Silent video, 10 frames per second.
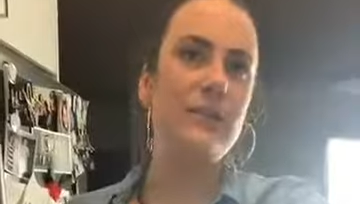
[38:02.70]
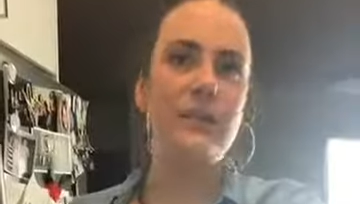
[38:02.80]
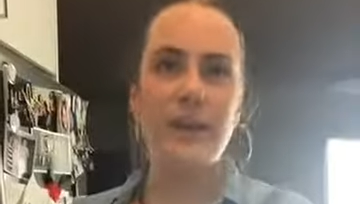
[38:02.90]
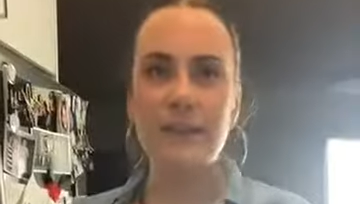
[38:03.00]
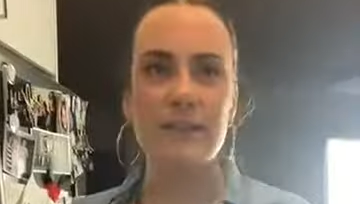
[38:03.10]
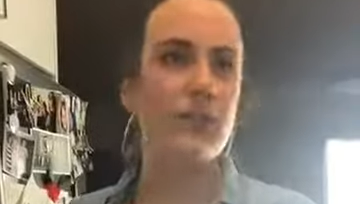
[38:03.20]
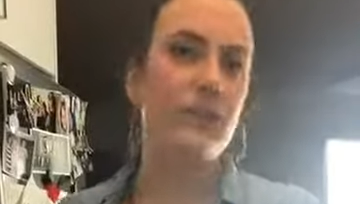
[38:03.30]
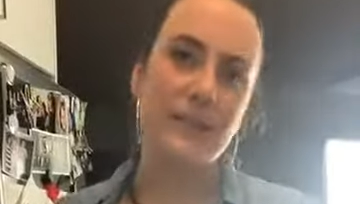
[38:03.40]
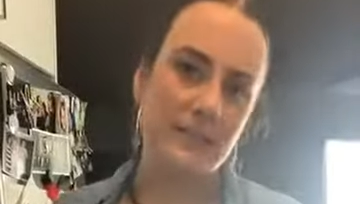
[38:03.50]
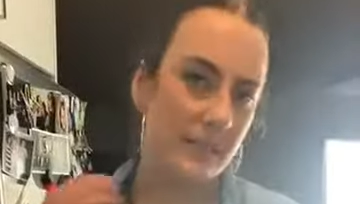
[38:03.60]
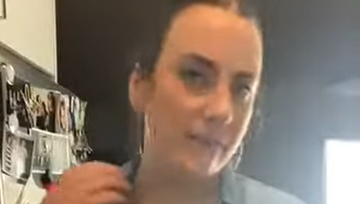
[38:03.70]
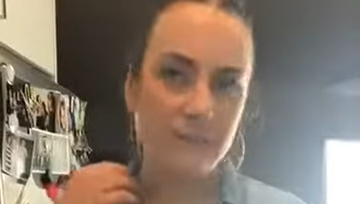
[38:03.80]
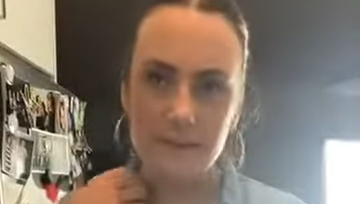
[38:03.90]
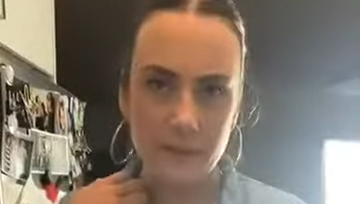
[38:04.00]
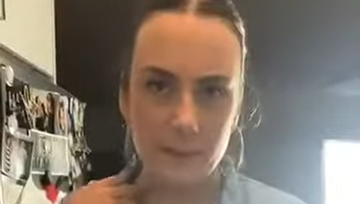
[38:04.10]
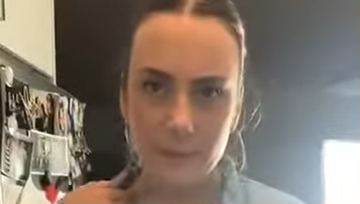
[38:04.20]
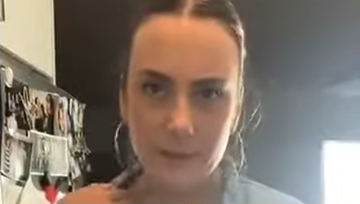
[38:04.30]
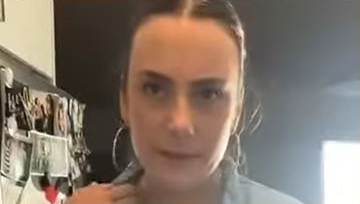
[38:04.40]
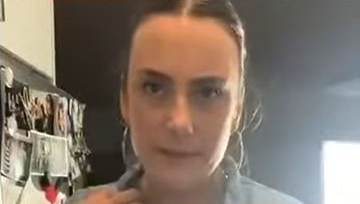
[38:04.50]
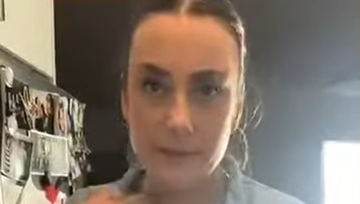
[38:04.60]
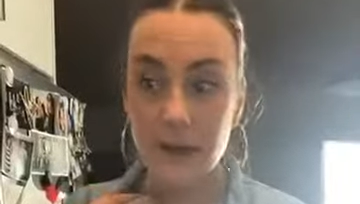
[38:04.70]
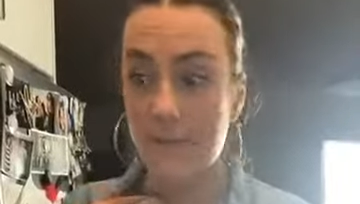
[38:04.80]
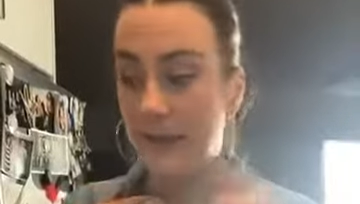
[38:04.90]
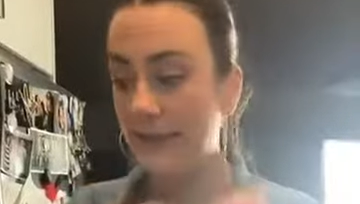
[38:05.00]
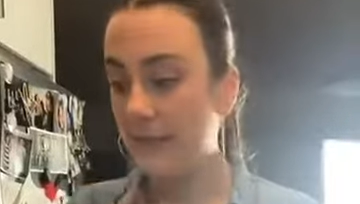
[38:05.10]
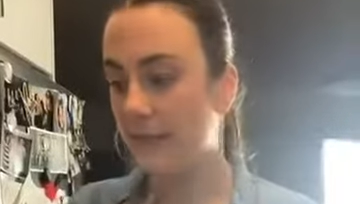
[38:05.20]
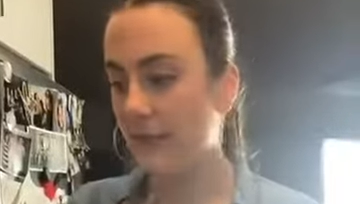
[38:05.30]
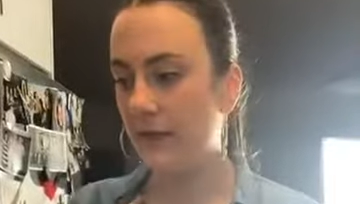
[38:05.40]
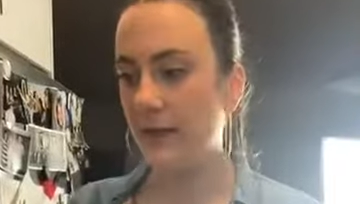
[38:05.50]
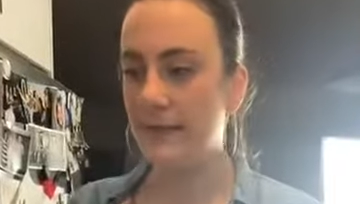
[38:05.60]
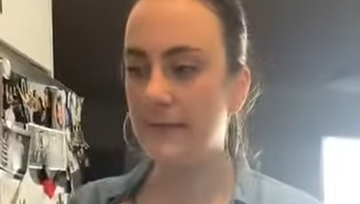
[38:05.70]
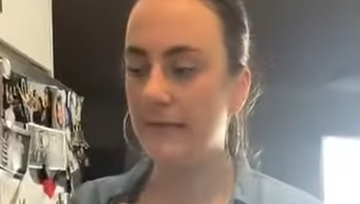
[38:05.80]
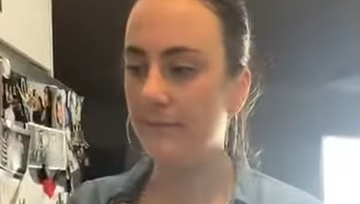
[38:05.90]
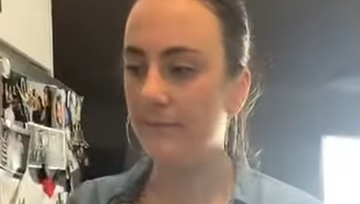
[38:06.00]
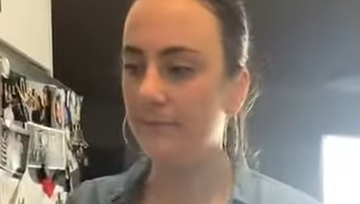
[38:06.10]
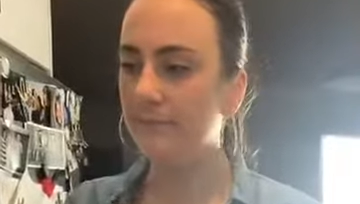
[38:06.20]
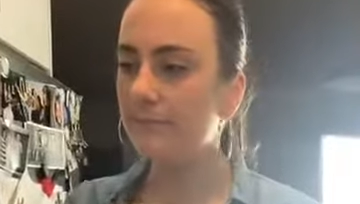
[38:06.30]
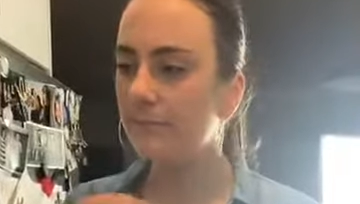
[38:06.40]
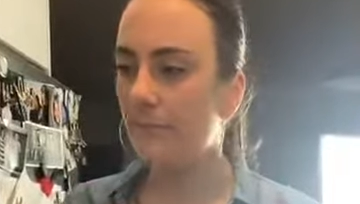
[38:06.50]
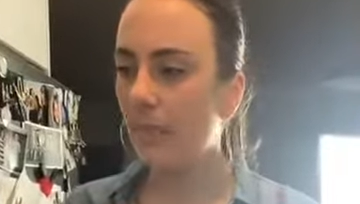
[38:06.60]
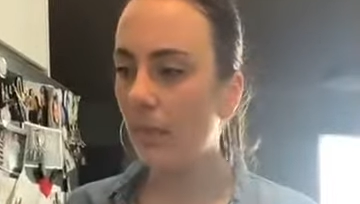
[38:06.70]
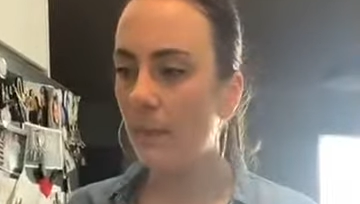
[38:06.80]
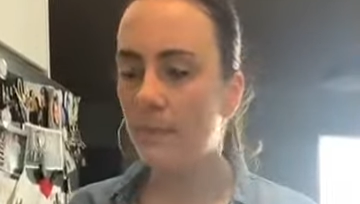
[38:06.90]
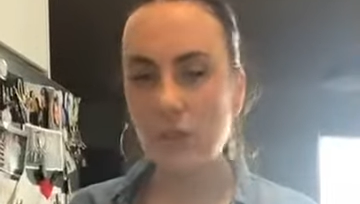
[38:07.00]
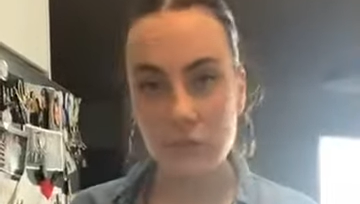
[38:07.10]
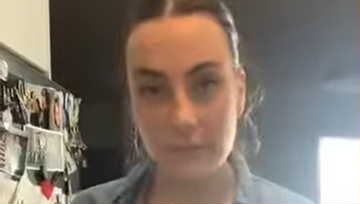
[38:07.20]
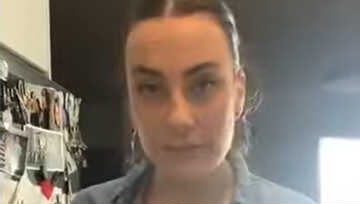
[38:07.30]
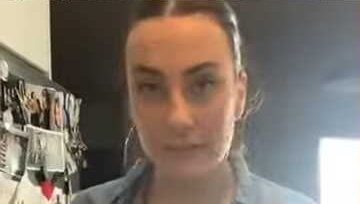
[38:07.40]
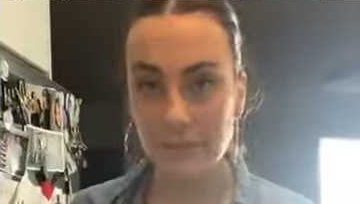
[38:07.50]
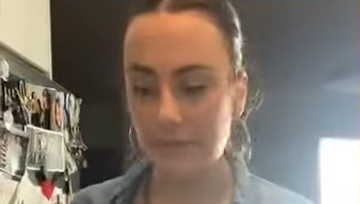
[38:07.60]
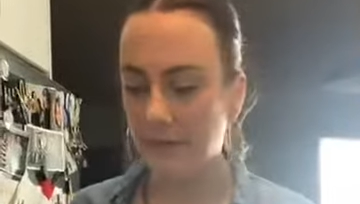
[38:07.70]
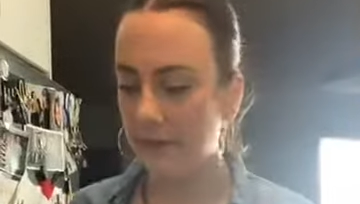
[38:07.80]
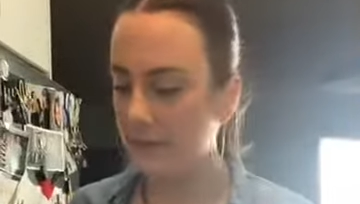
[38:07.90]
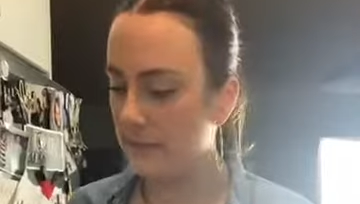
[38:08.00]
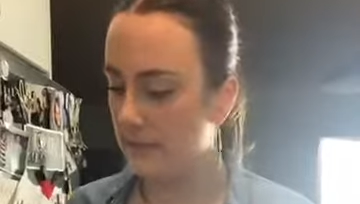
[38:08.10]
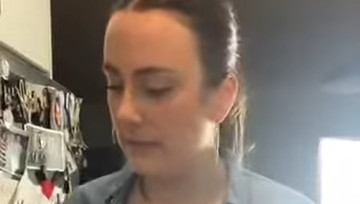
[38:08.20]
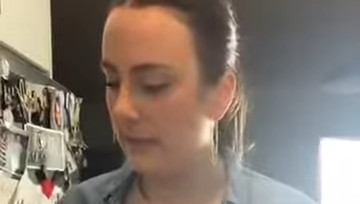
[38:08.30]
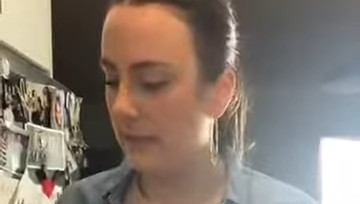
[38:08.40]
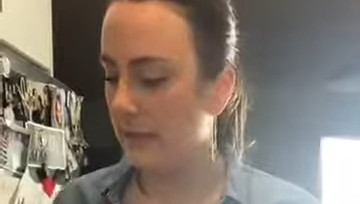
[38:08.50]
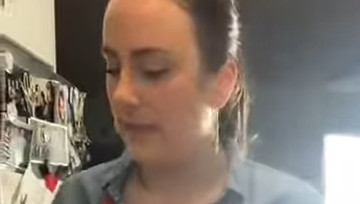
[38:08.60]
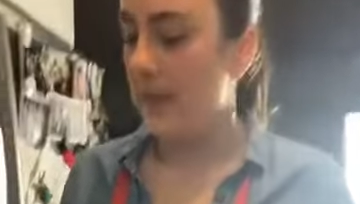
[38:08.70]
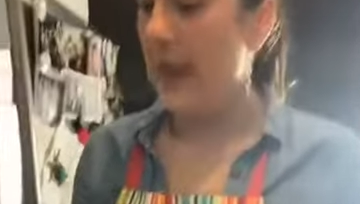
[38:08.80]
as a dressing for dumplings. So I made these really nice shrimp dumplings, and I